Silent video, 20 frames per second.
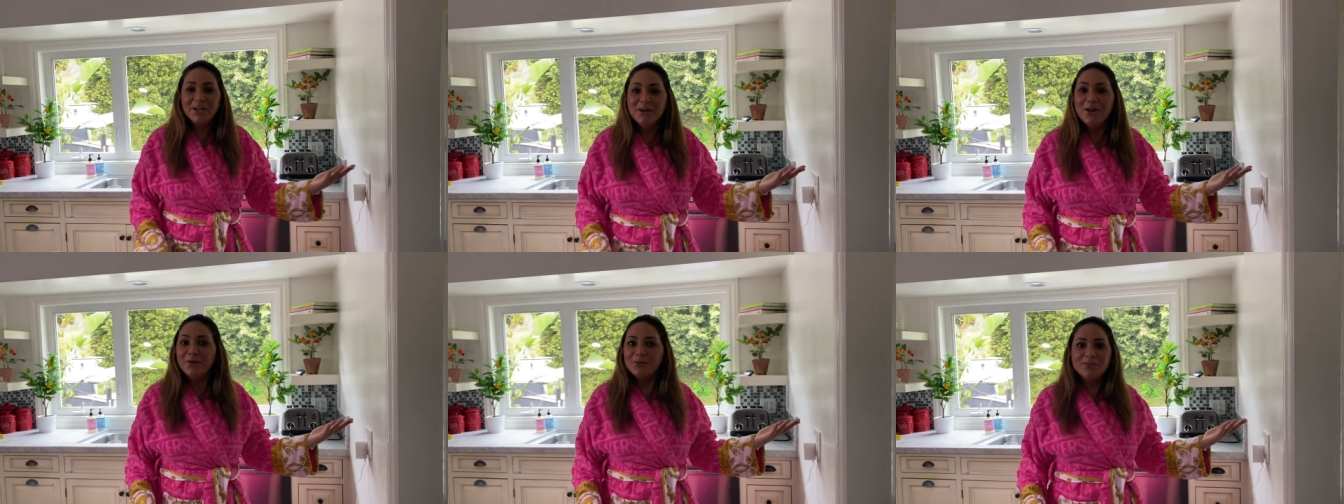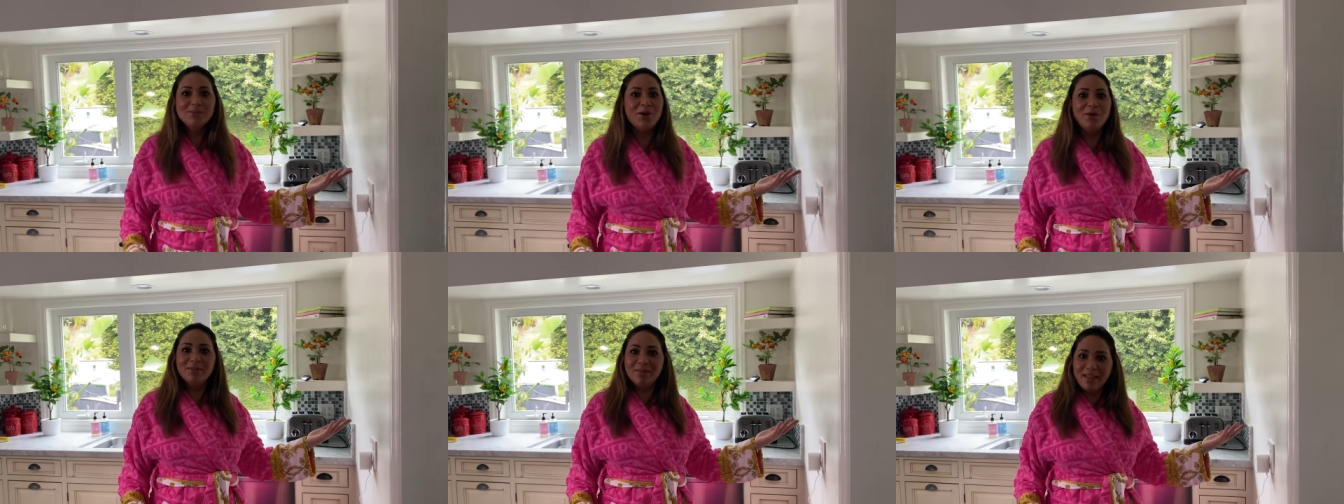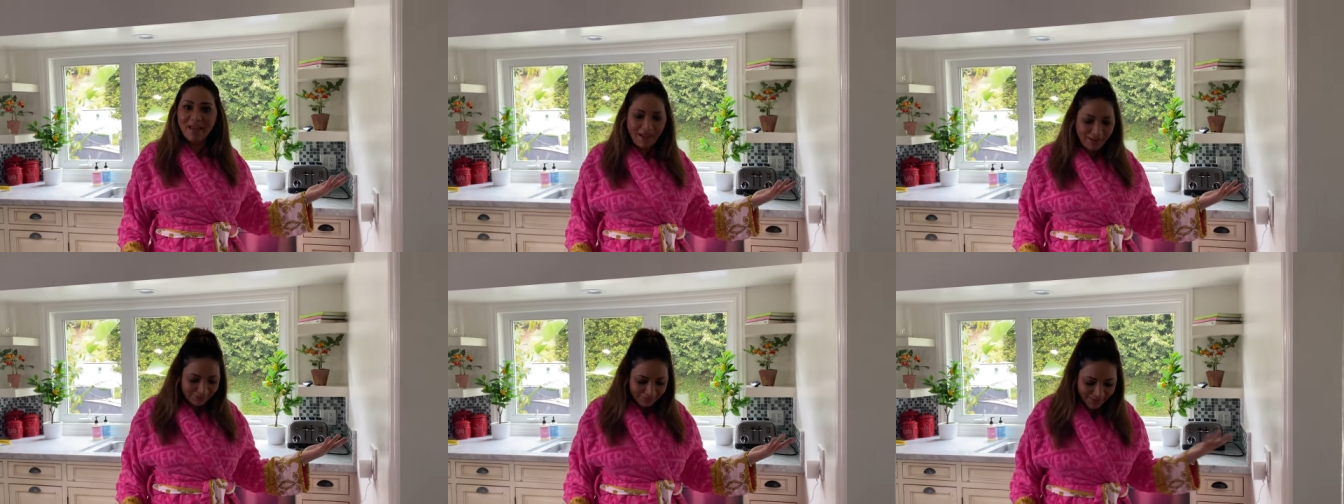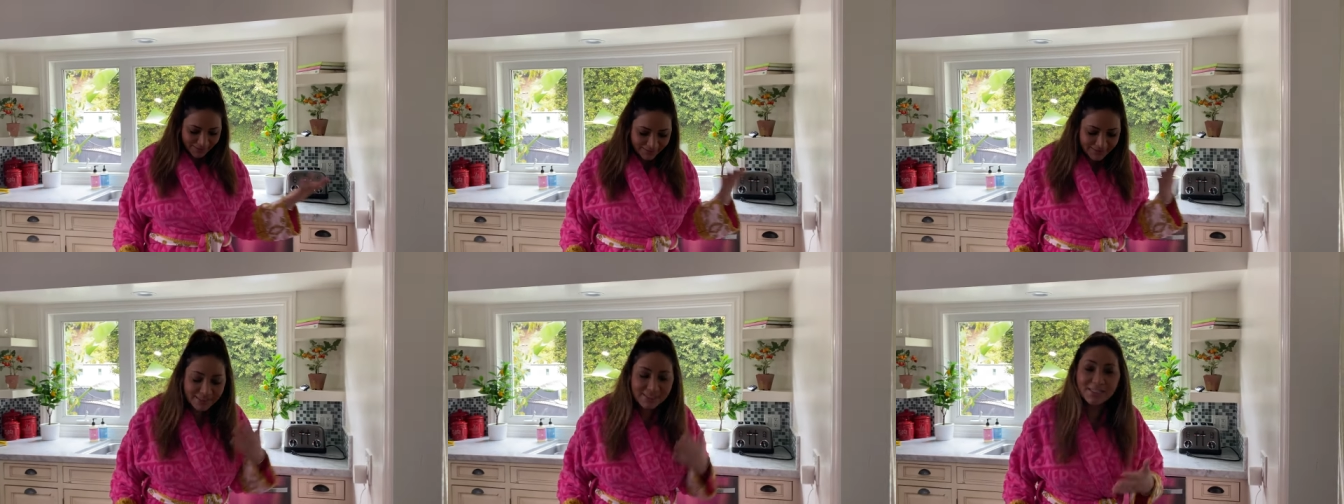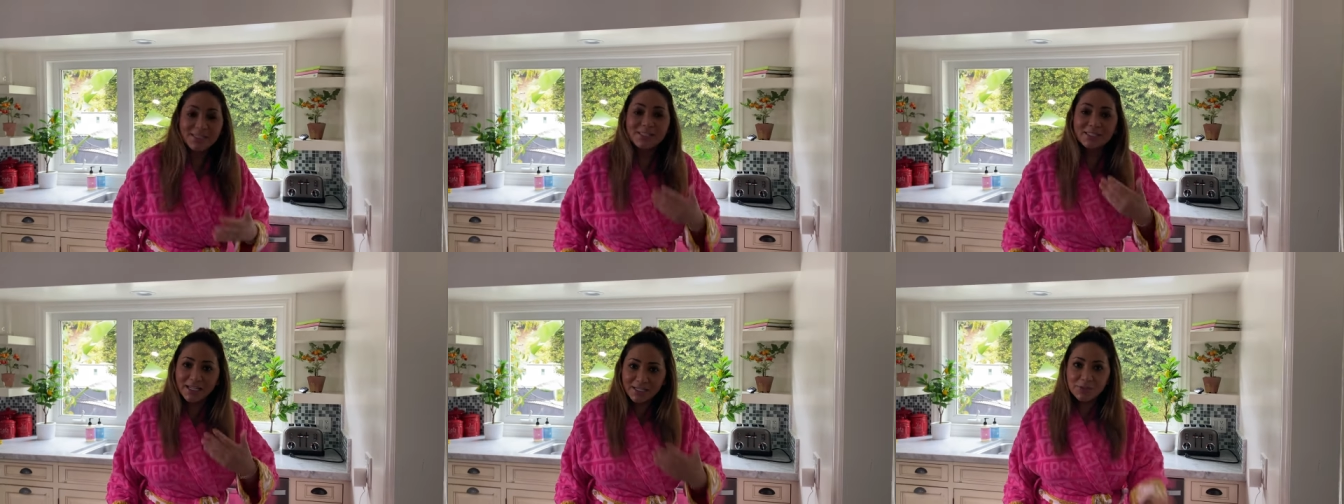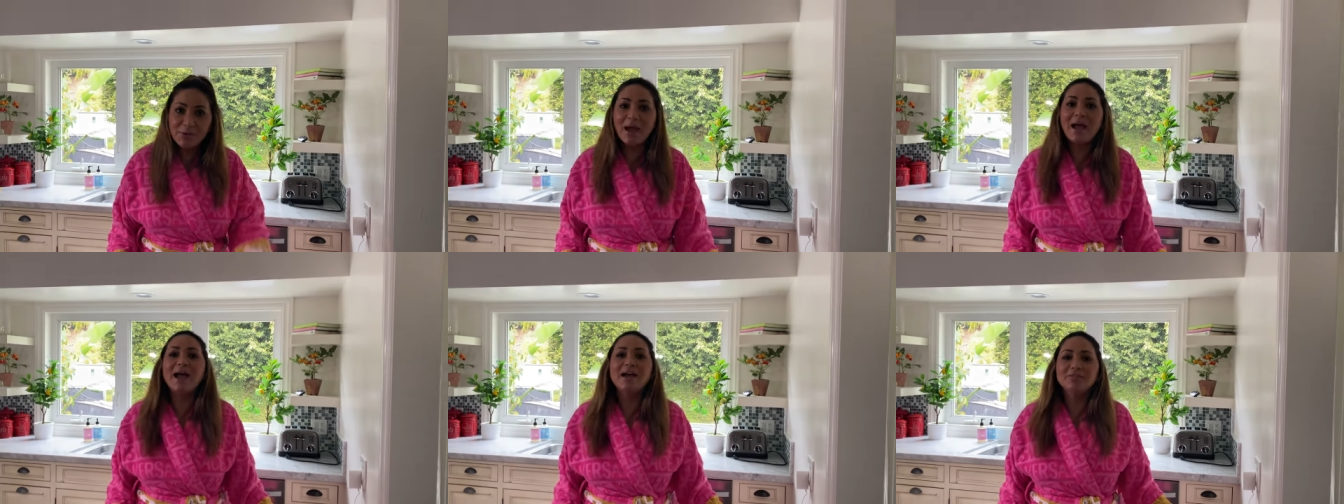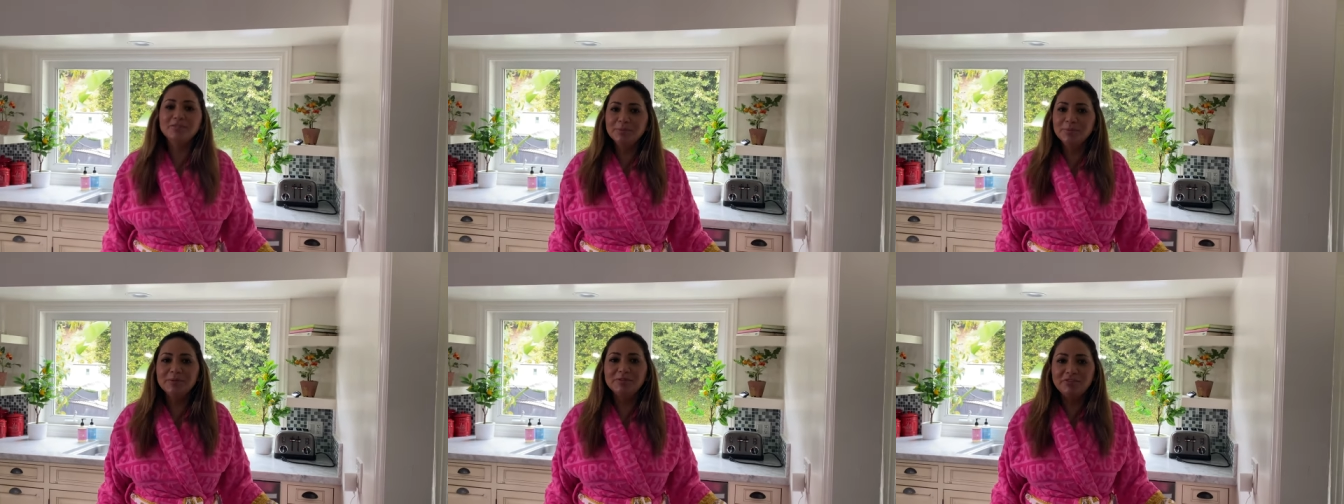No, don't laugh, Nick. This is, you have
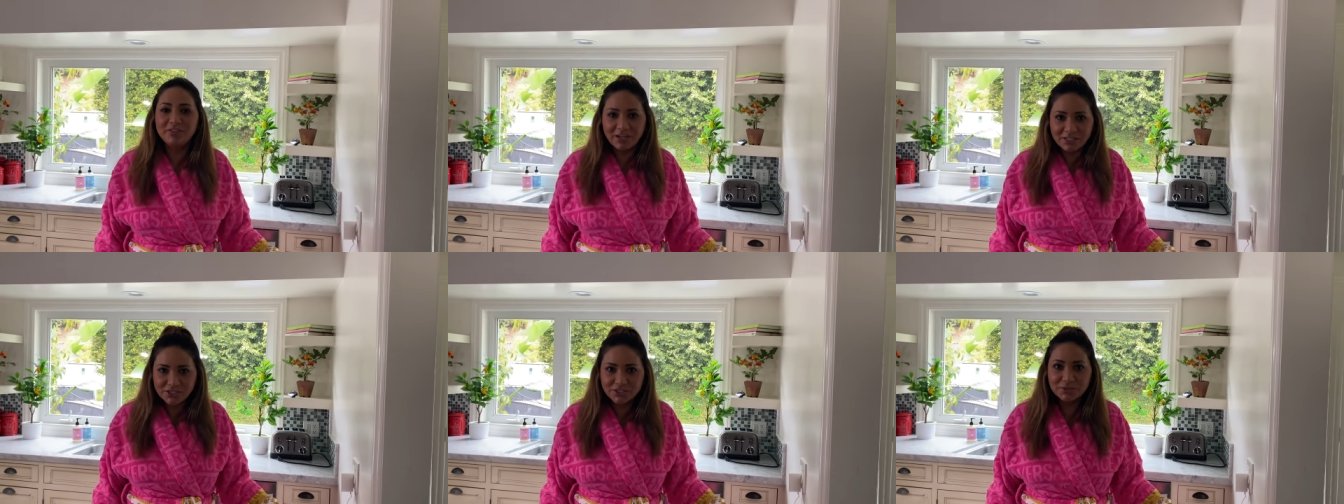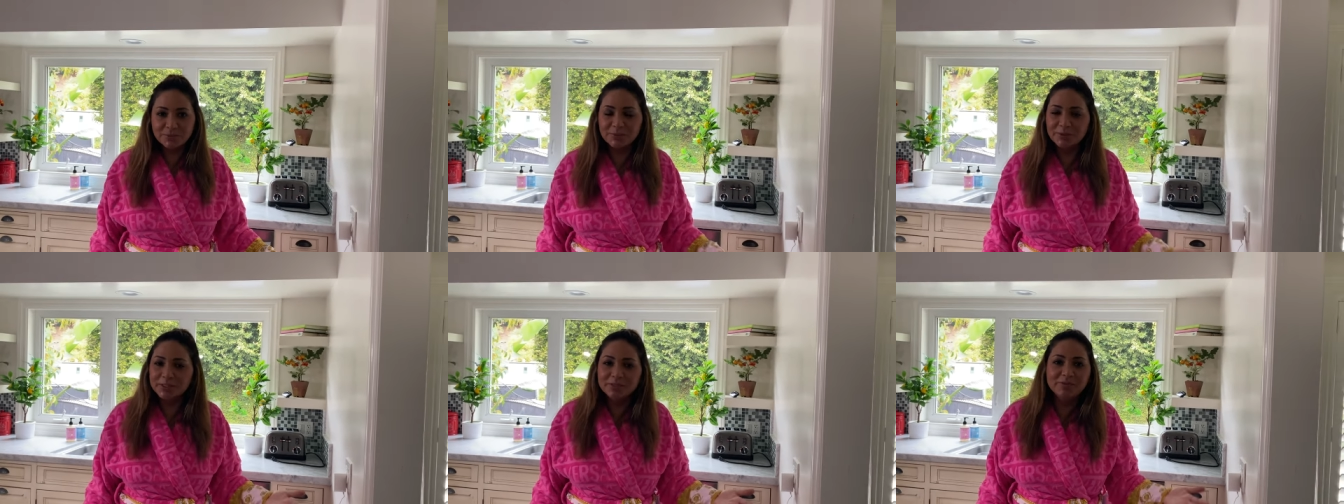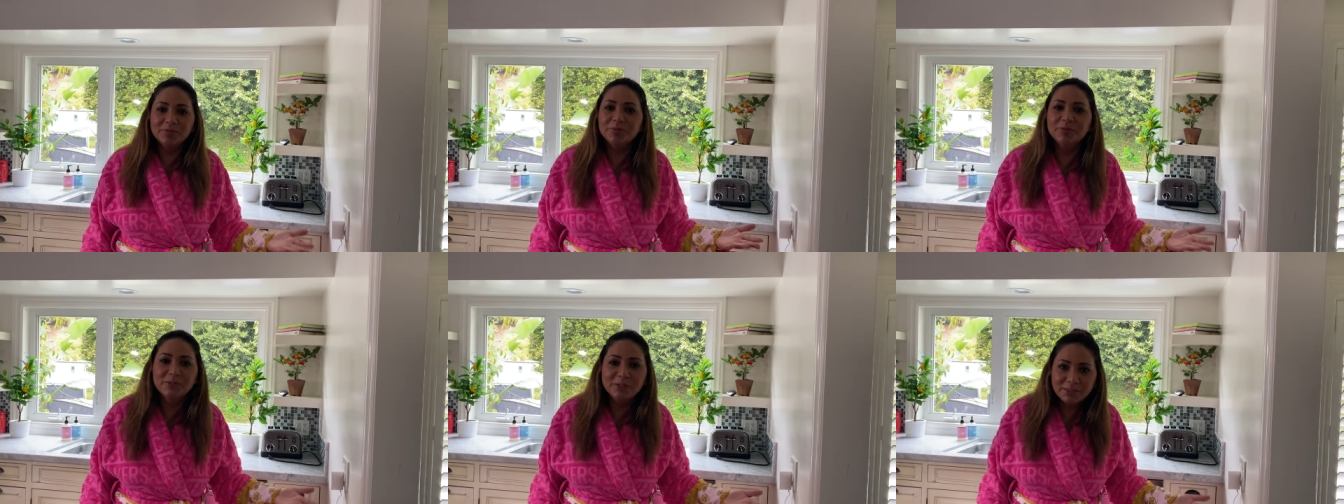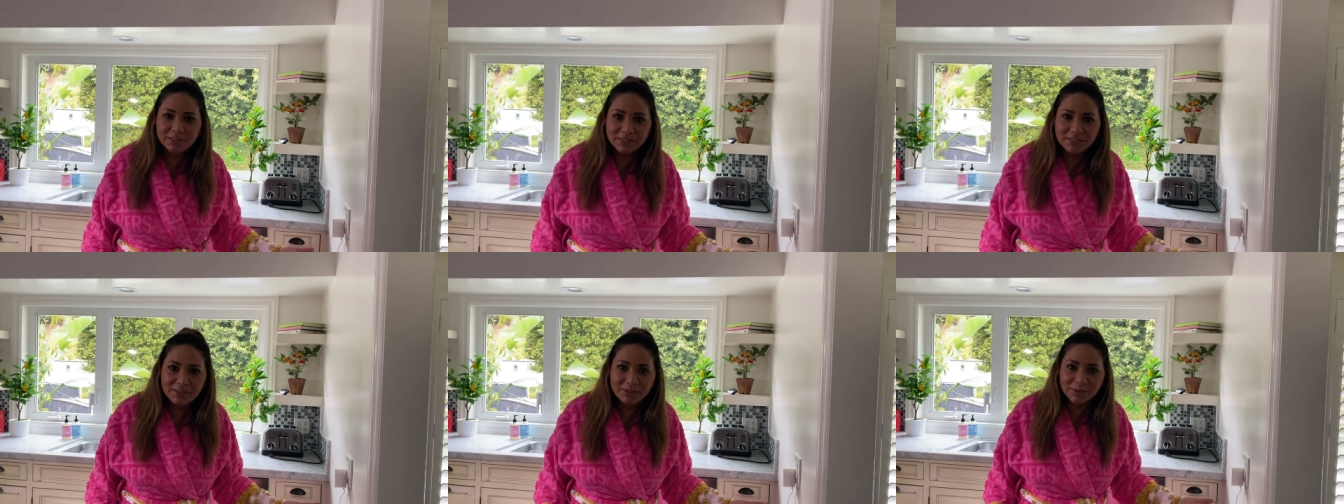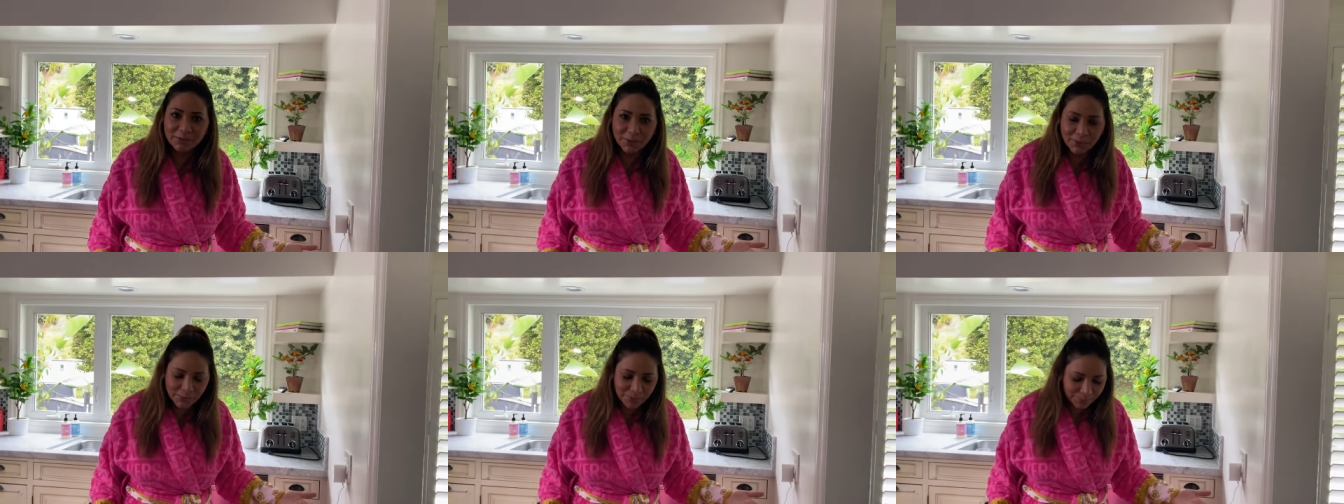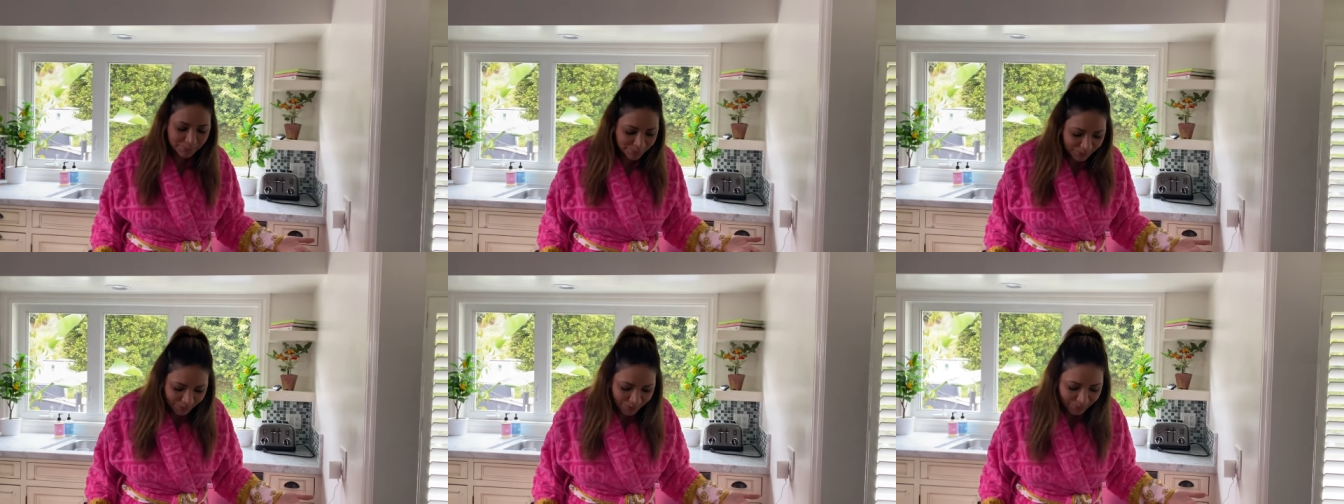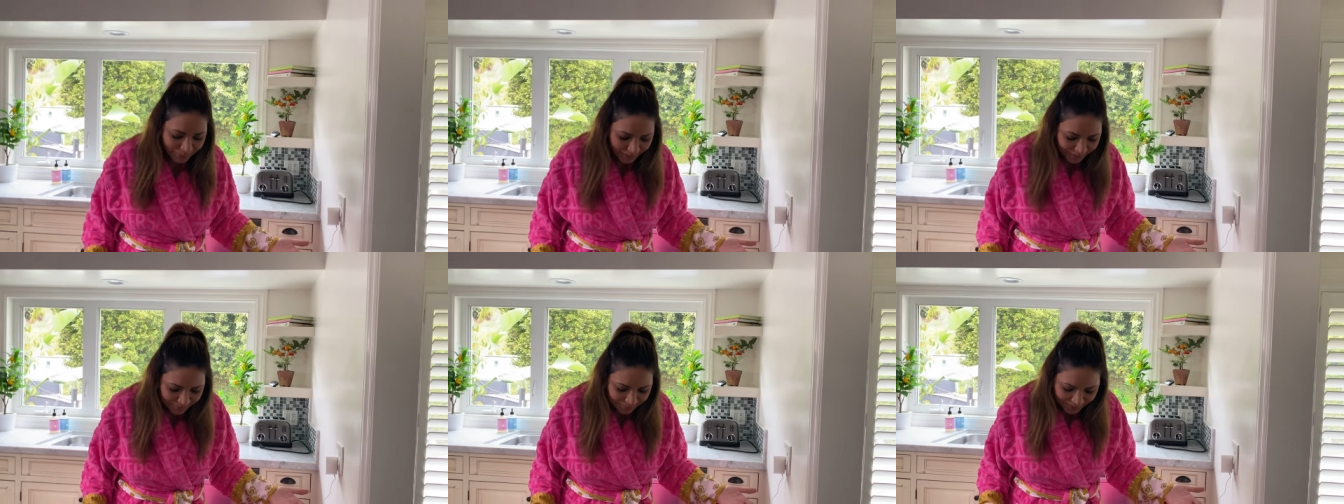to be fashionable even when you clean your home. You know
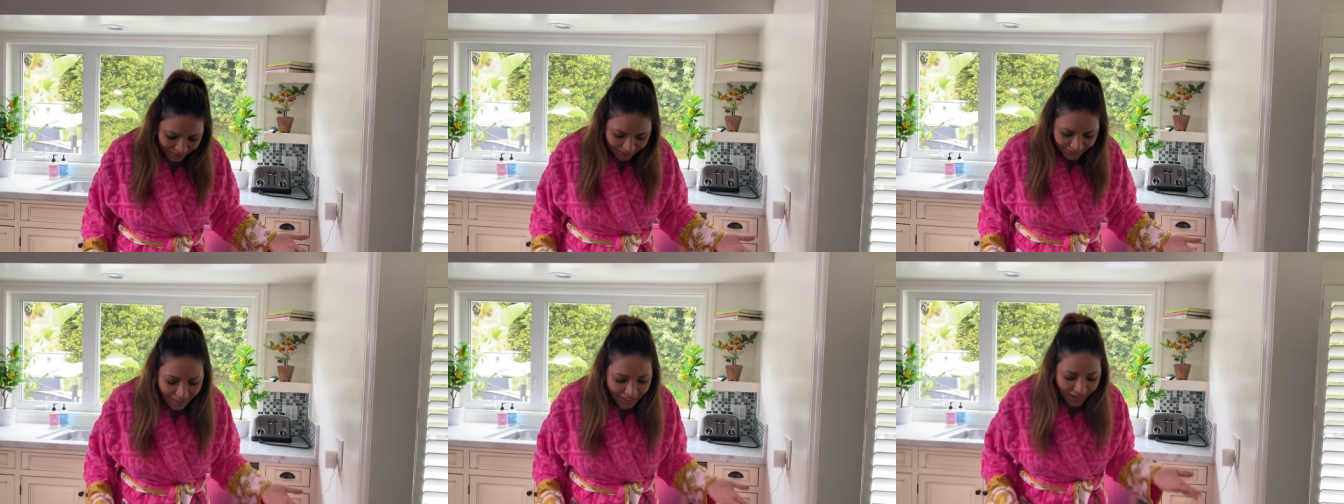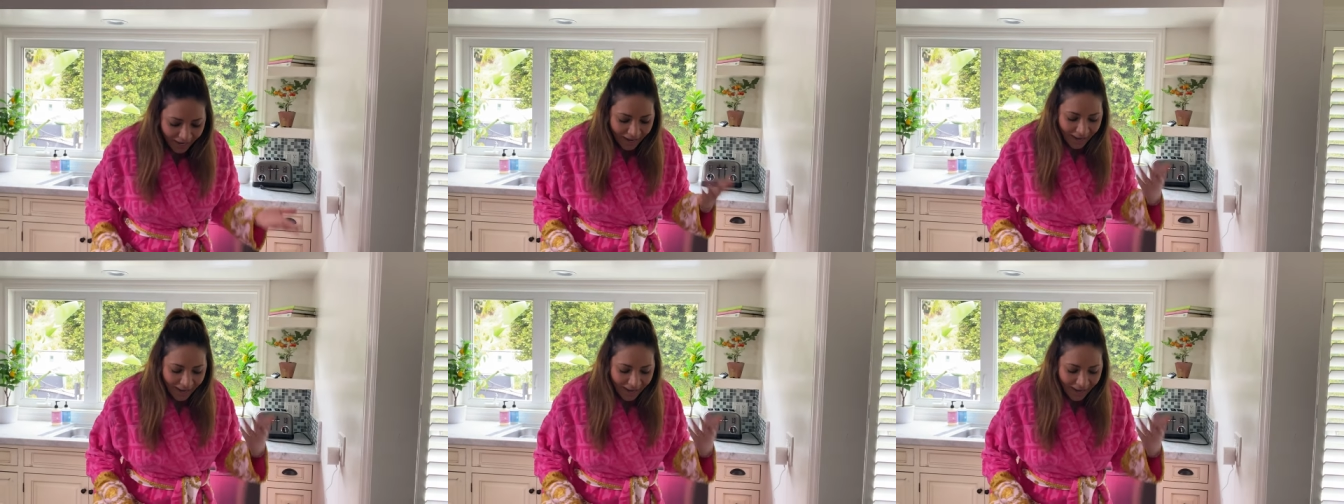what I mean?